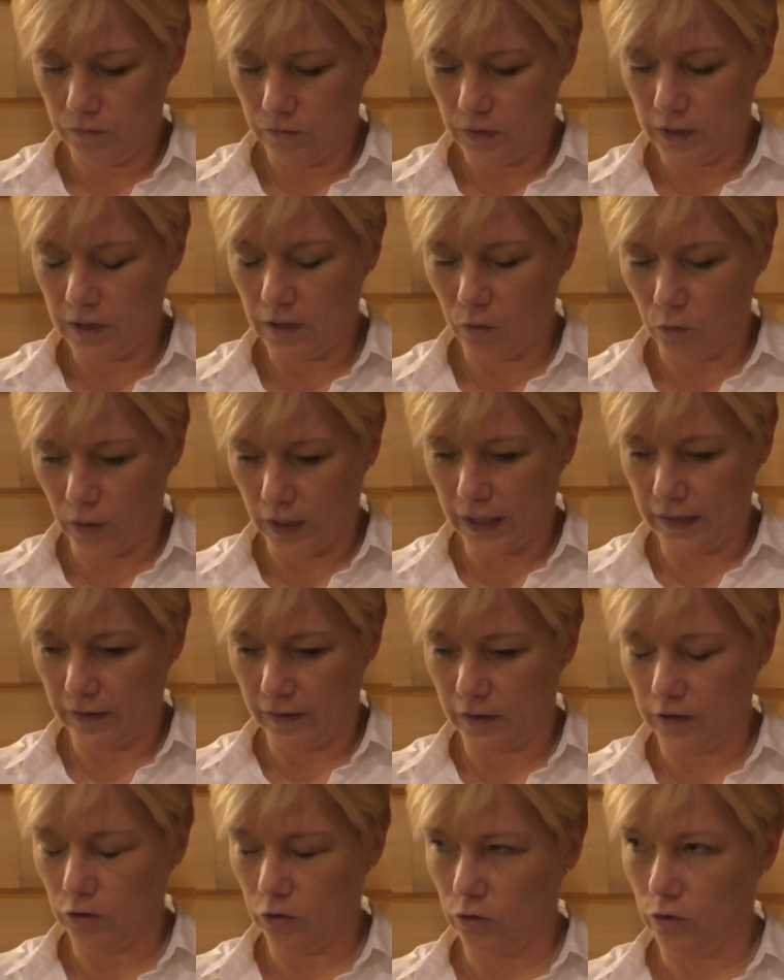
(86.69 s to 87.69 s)
in a way
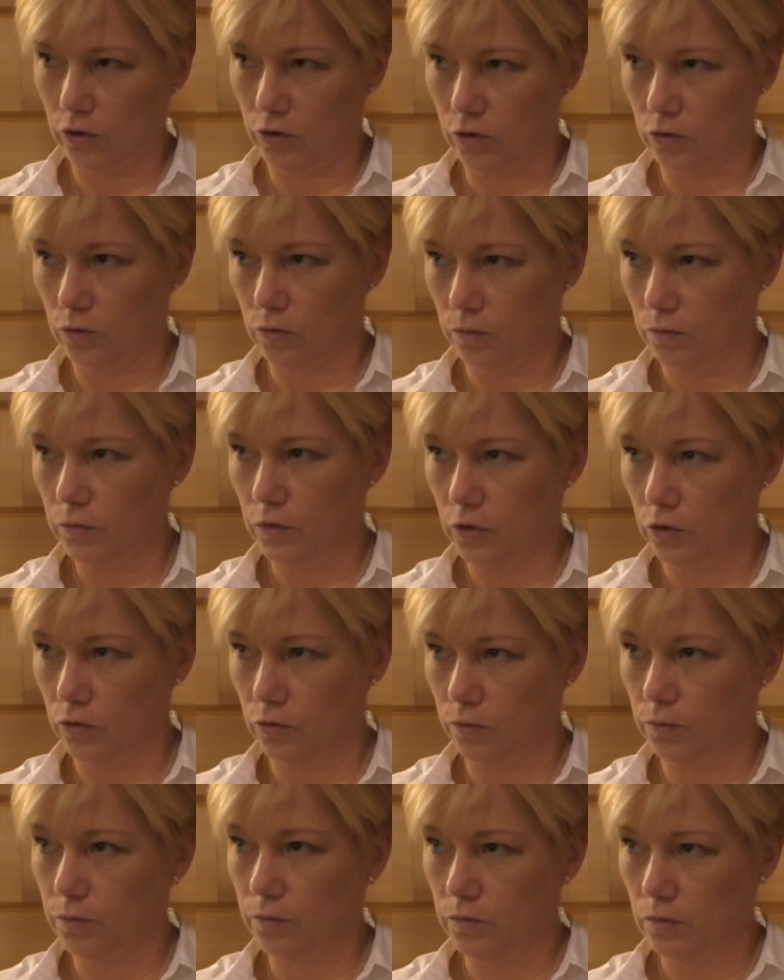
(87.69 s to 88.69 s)
that you
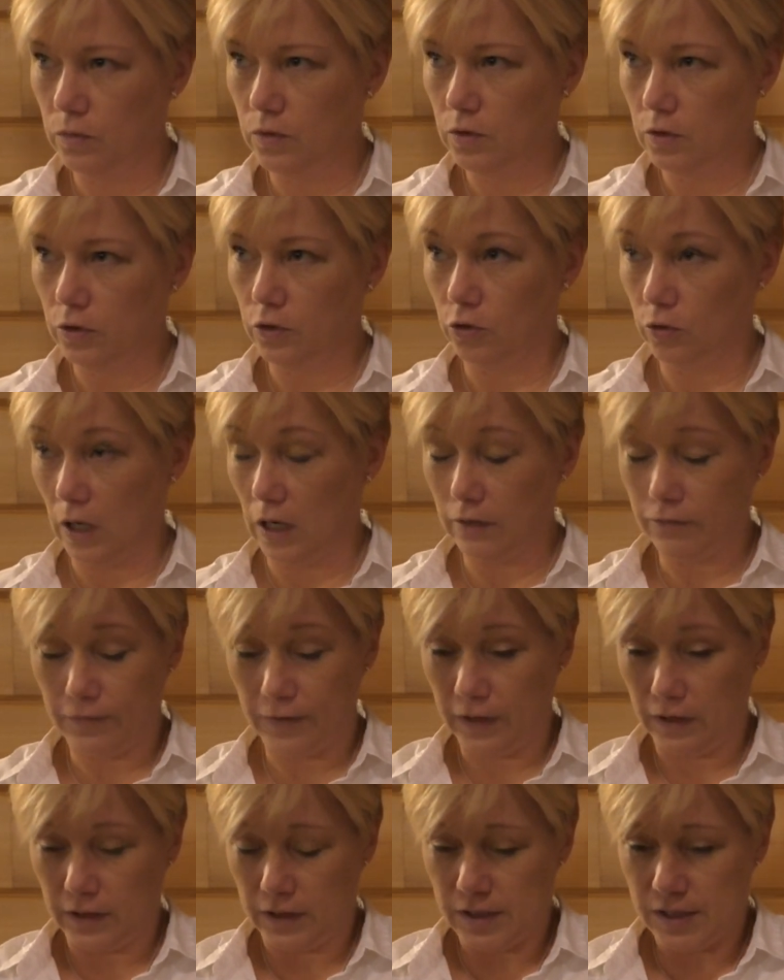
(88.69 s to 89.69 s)
I
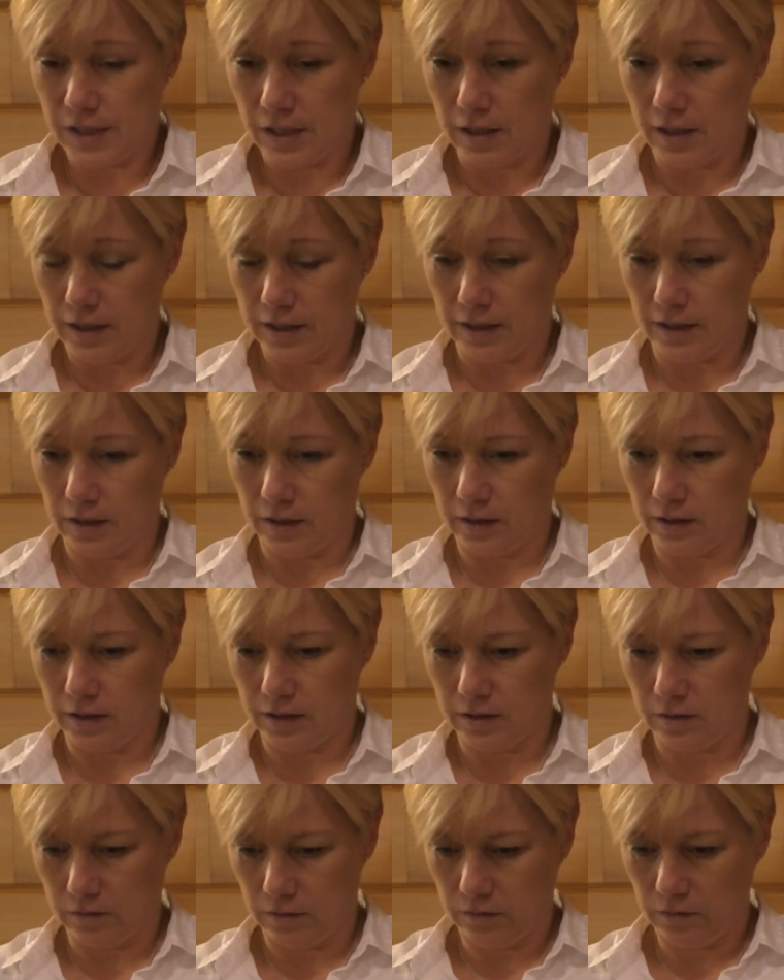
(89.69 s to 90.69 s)
feel inside, and I
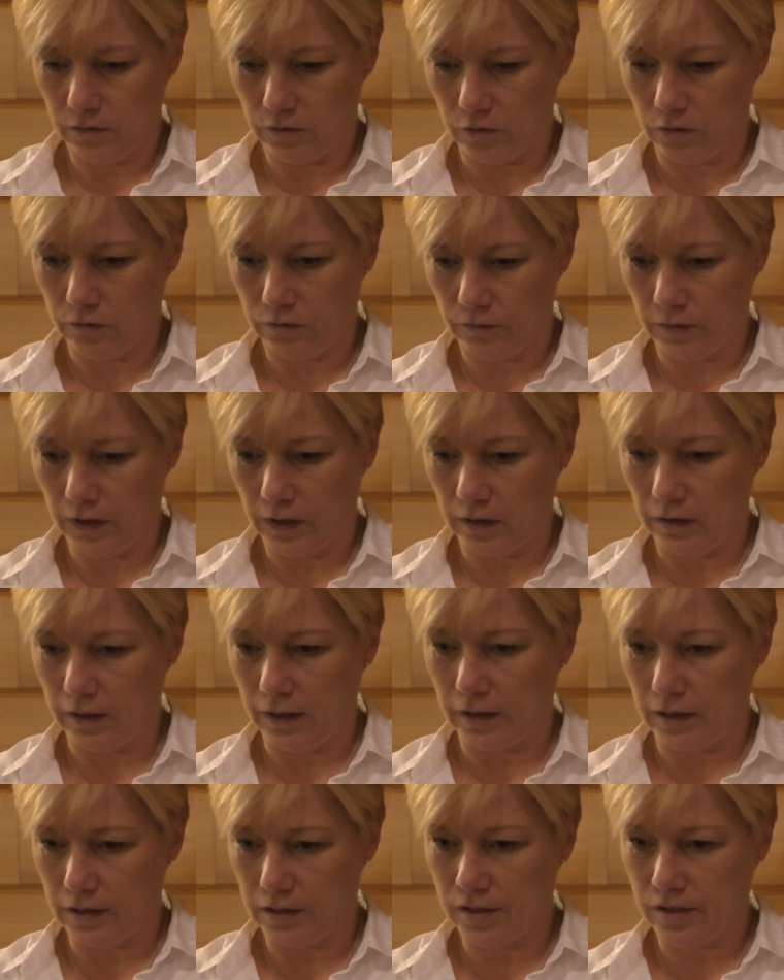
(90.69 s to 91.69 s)
can, feel
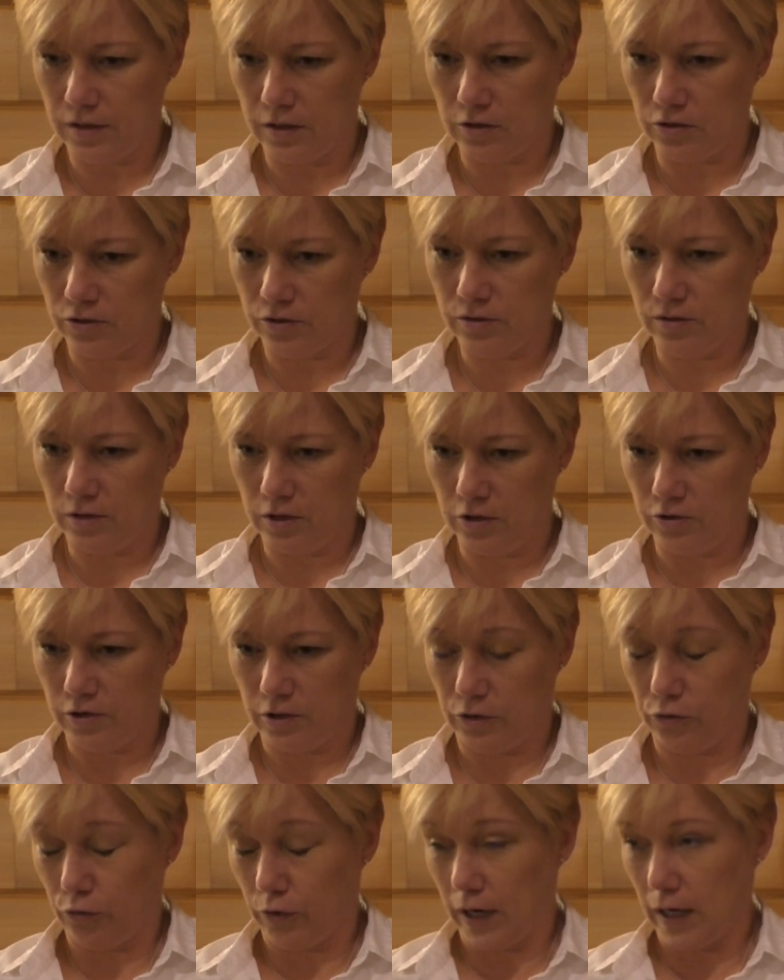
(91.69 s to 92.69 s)
that there's a
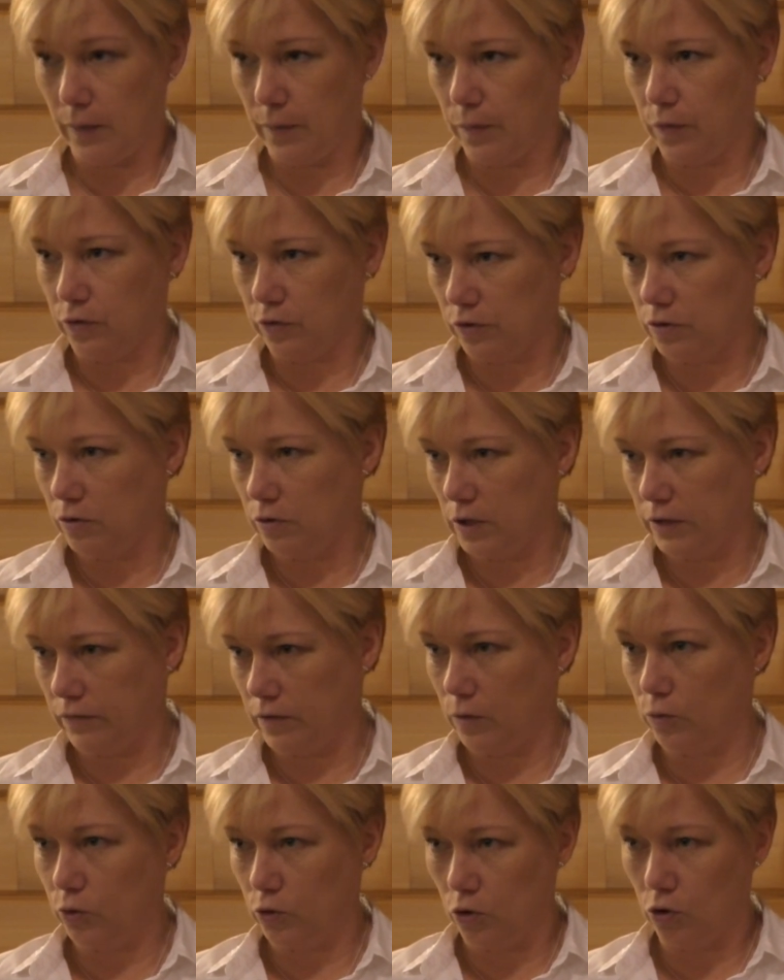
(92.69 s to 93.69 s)
grape, or if I
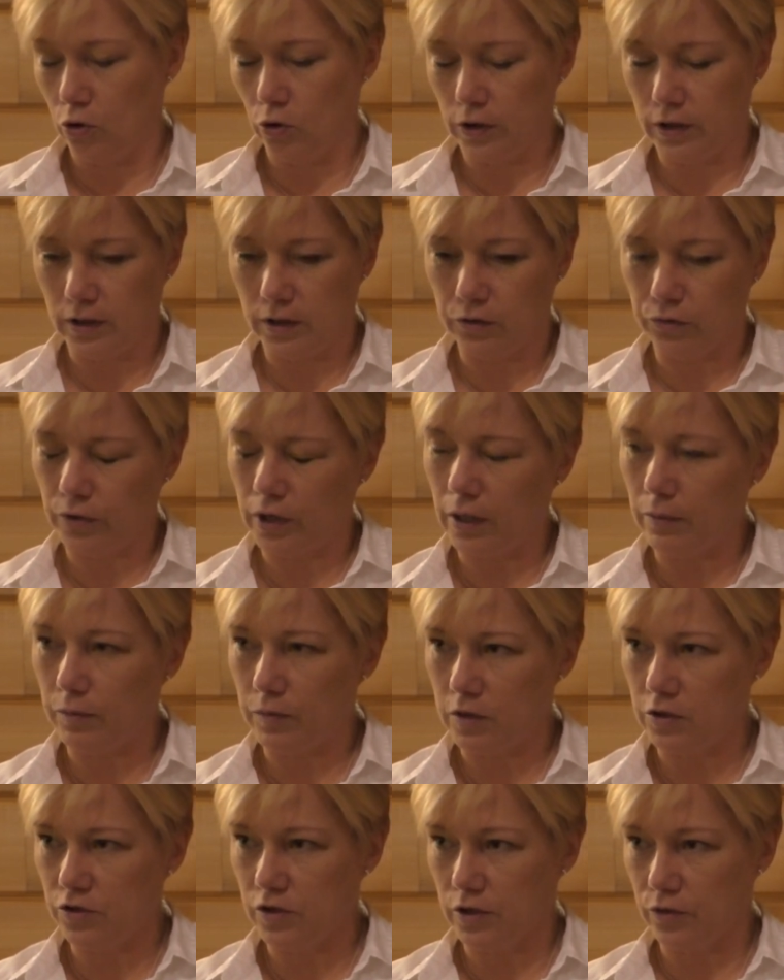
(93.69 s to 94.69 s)
would call it a grape,
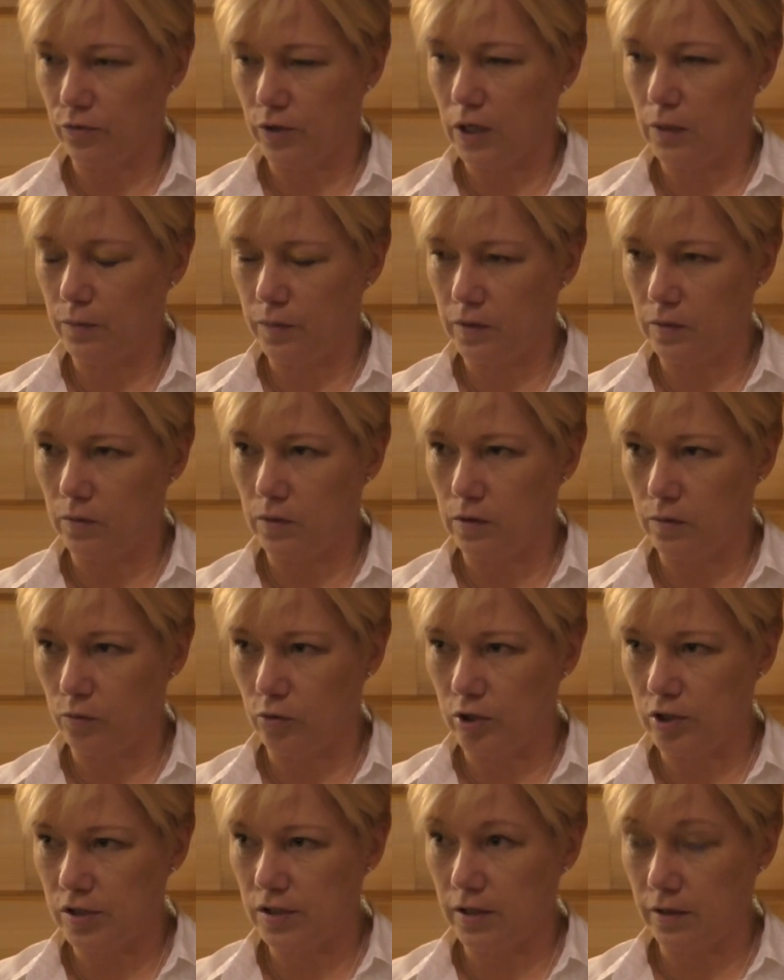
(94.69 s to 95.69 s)
there's a grape in my
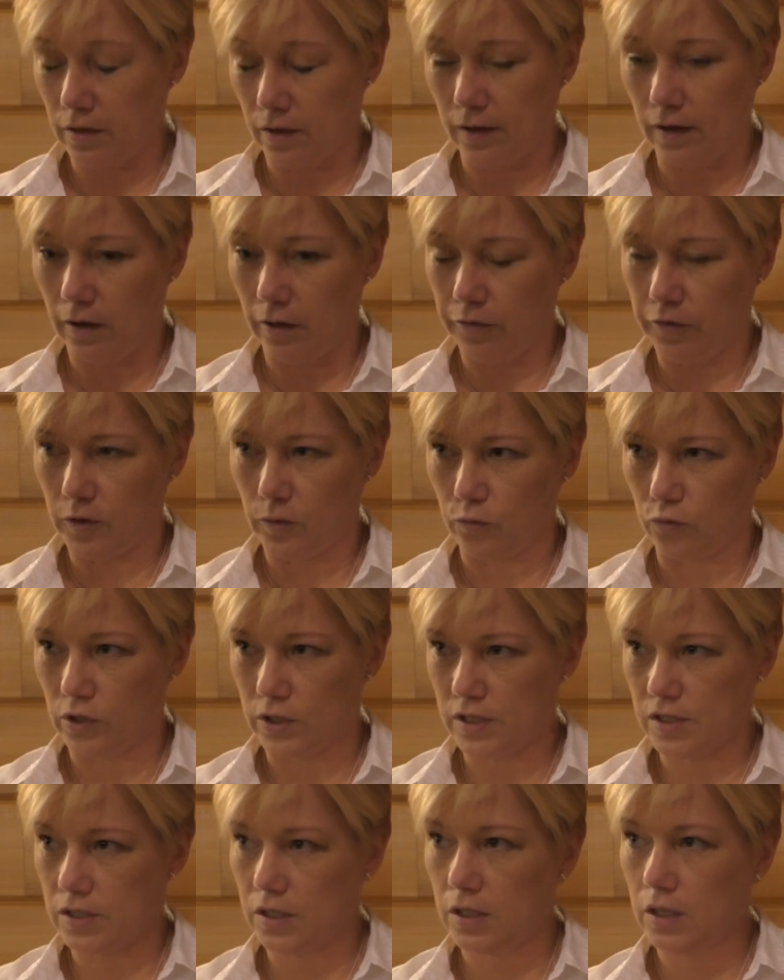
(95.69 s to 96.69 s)
breast, in the healthy
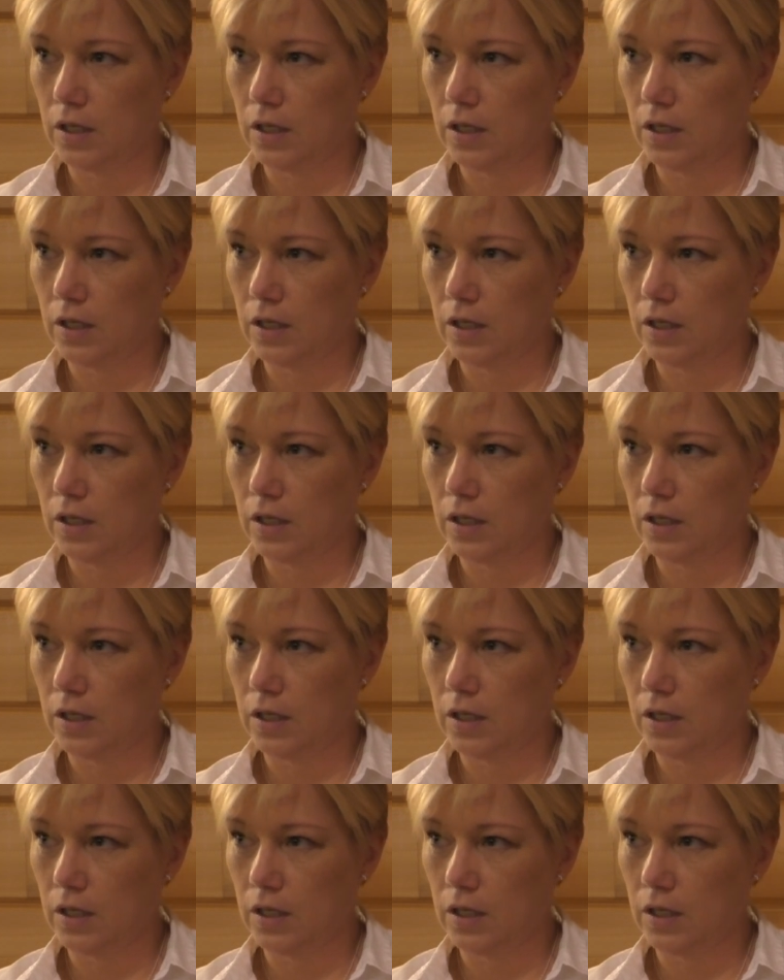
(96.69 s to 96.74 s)
breast.